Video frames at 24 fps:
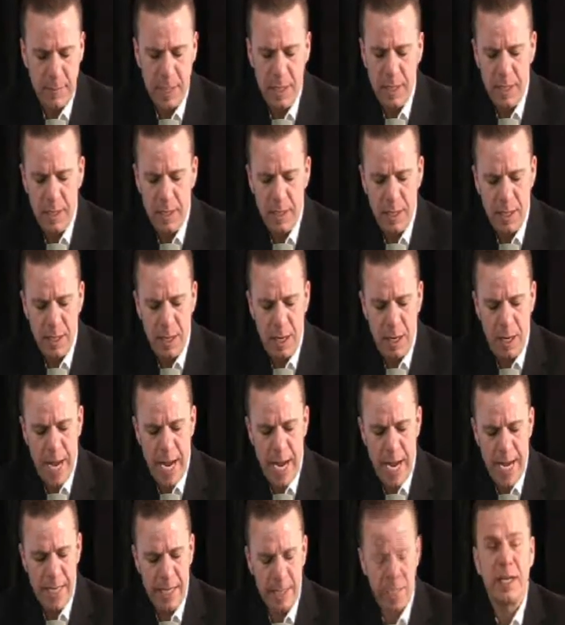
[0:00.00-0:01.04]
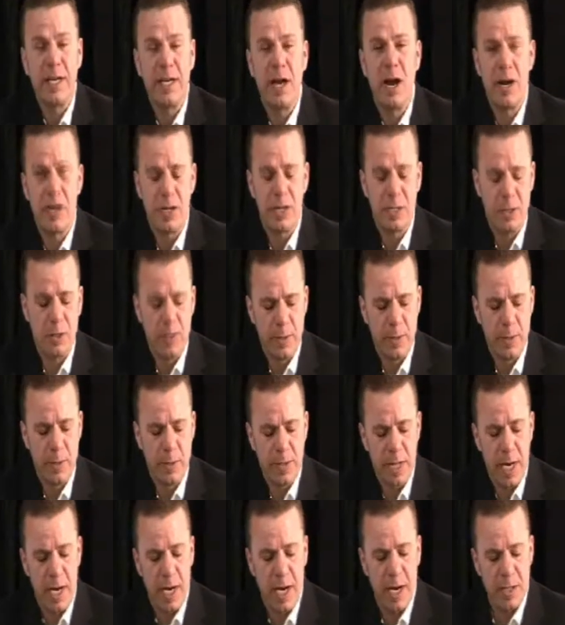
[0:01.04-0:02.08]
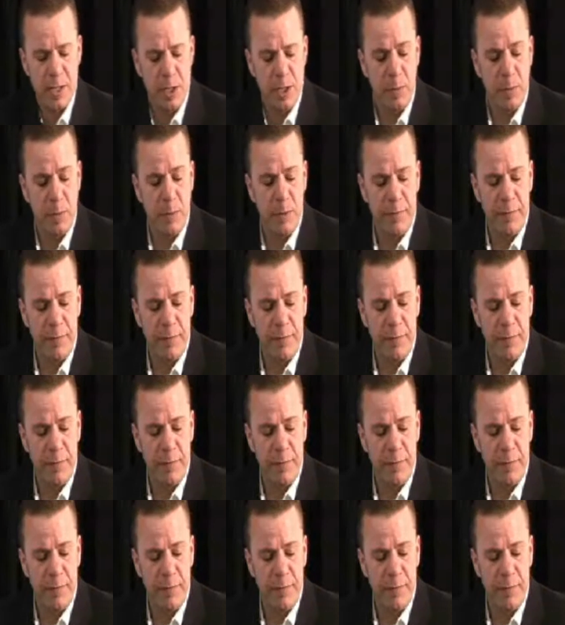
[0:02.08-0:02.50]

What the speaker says: All right, the article goes on. Should we feel